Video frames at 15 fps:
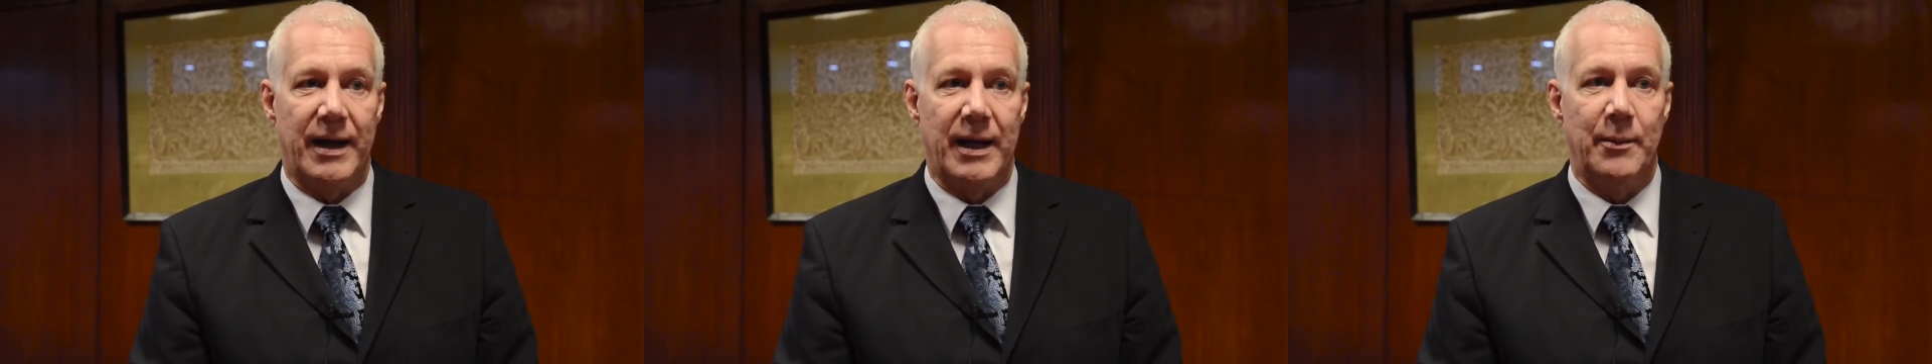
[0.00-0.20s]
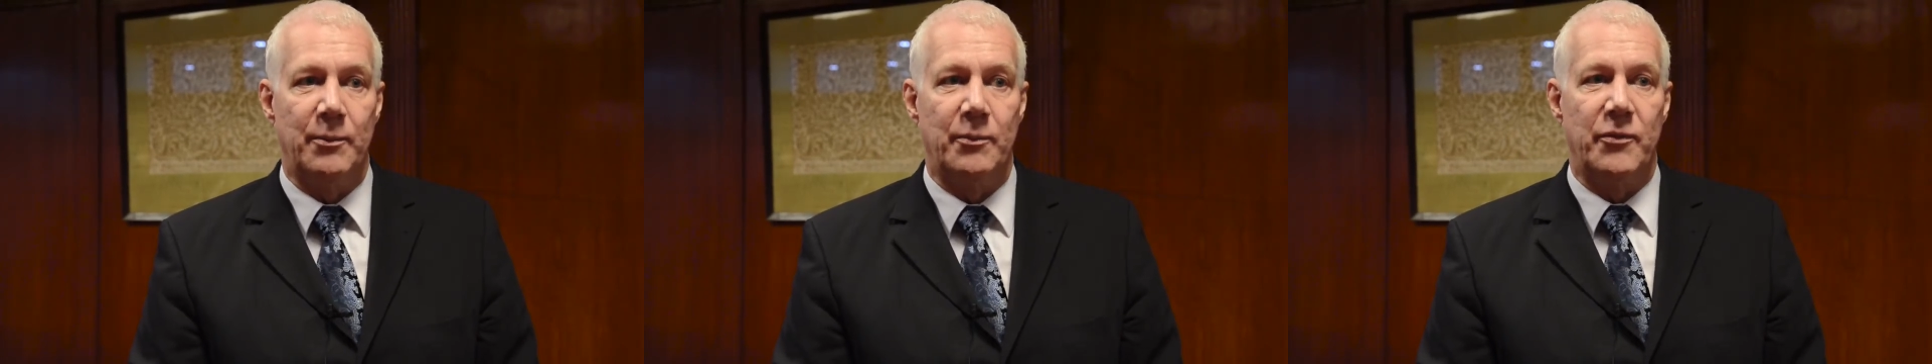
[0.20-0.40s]

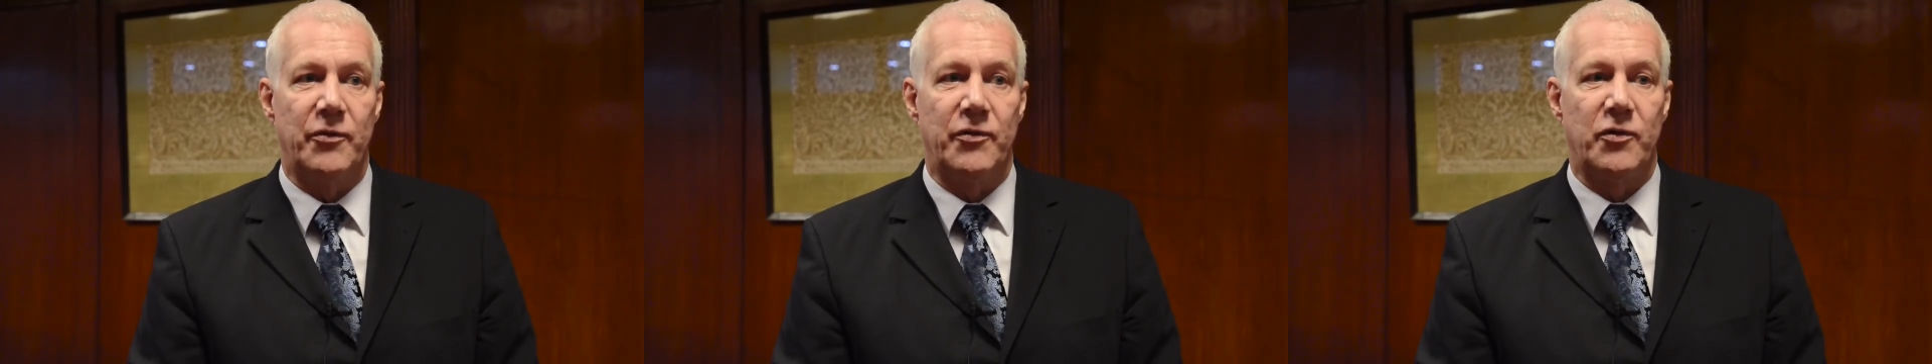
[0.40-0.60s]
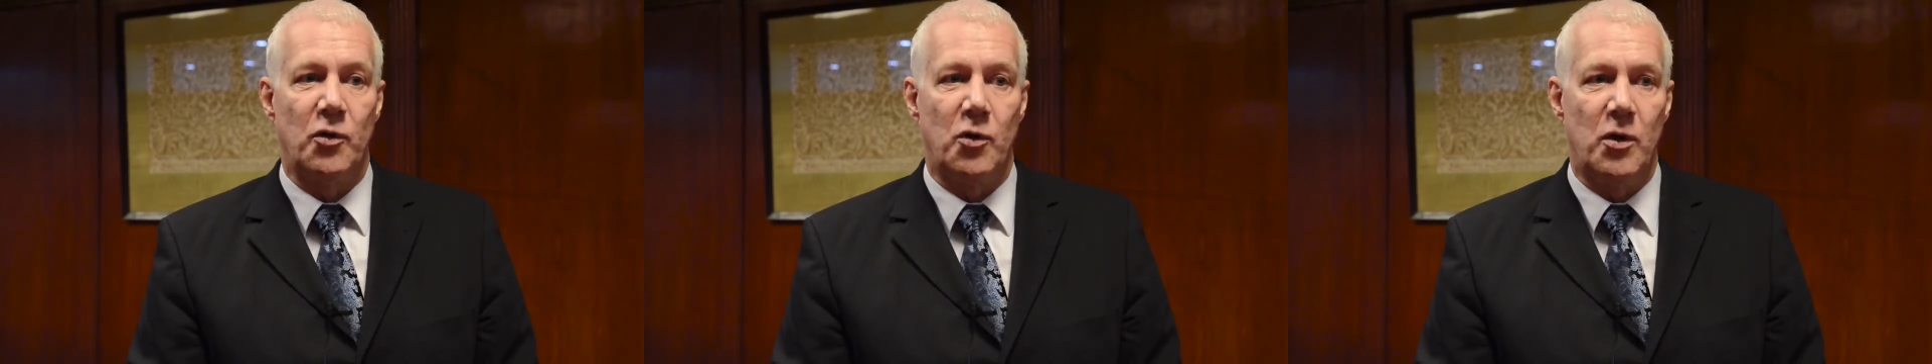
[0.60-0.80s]
I am
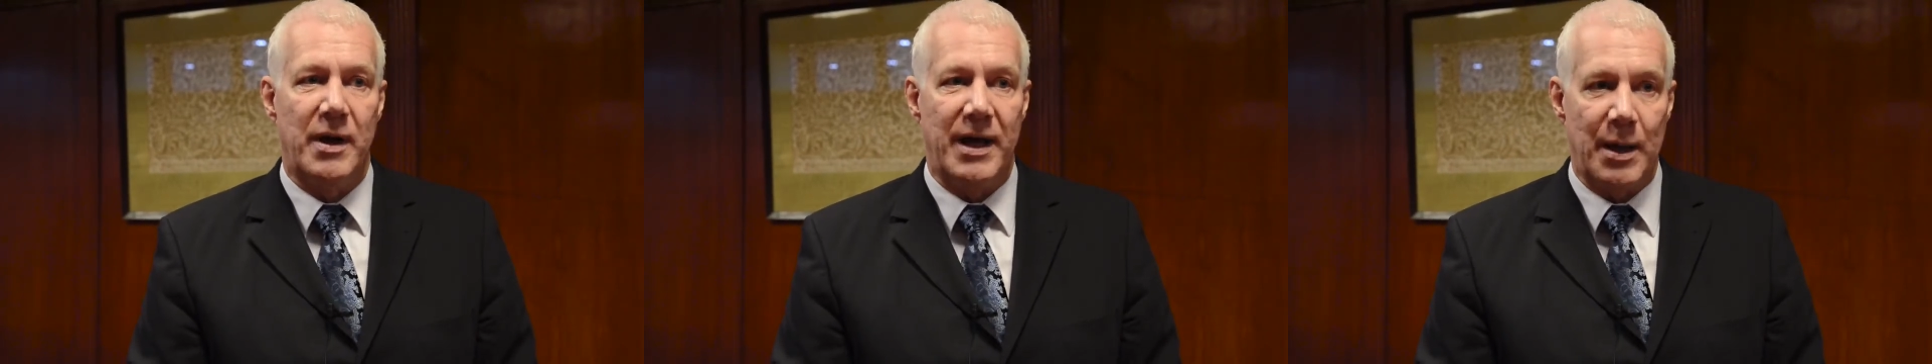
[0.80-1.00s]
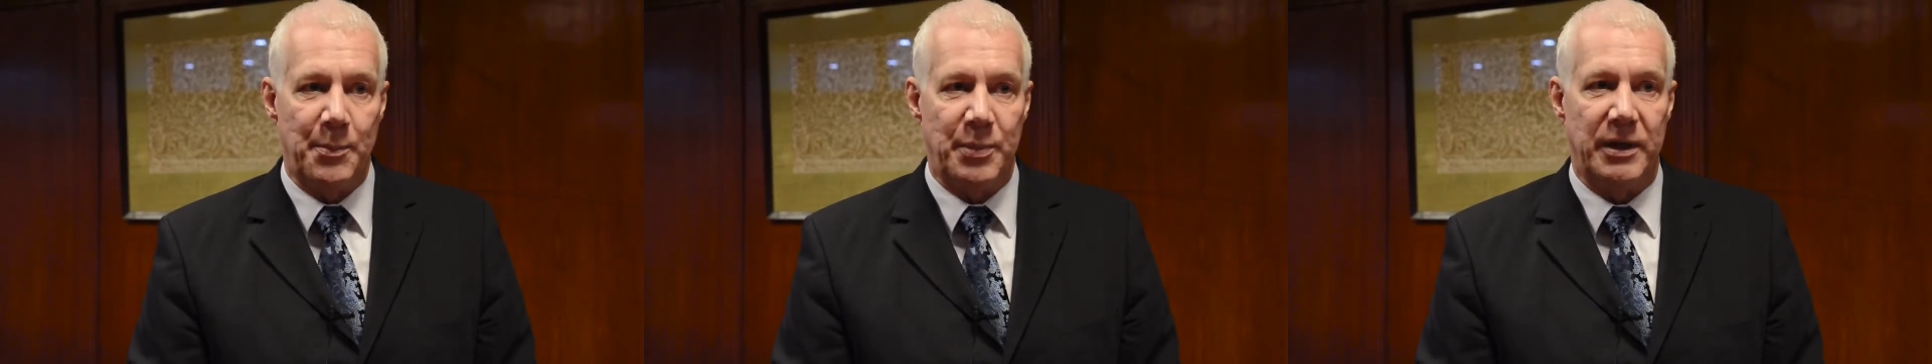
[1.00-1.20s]
so
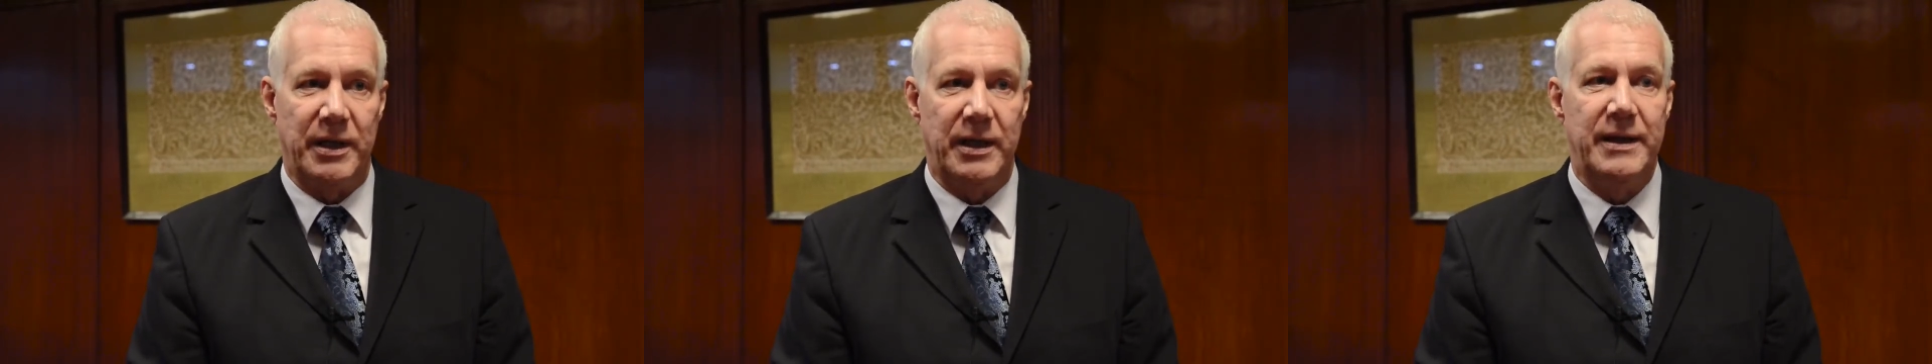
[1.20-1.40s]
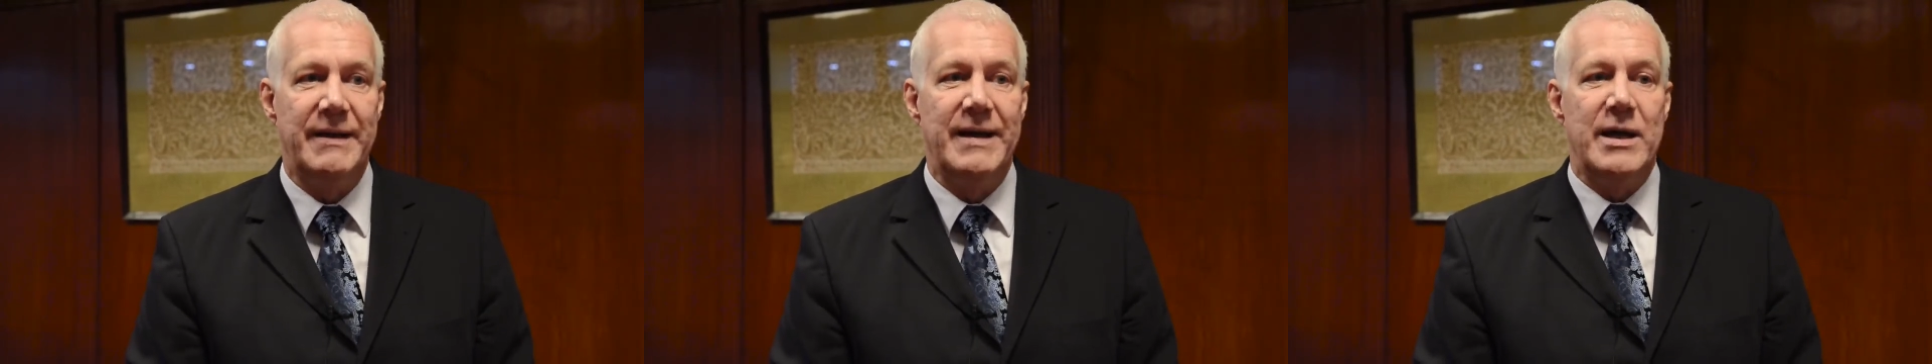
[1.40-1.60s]

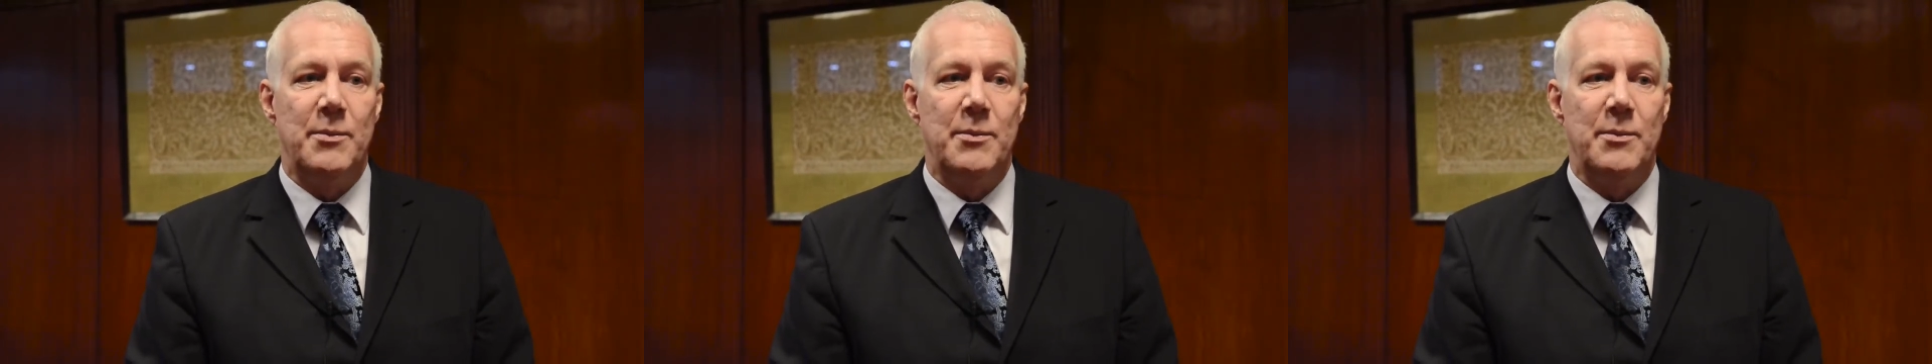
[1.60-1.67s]
happy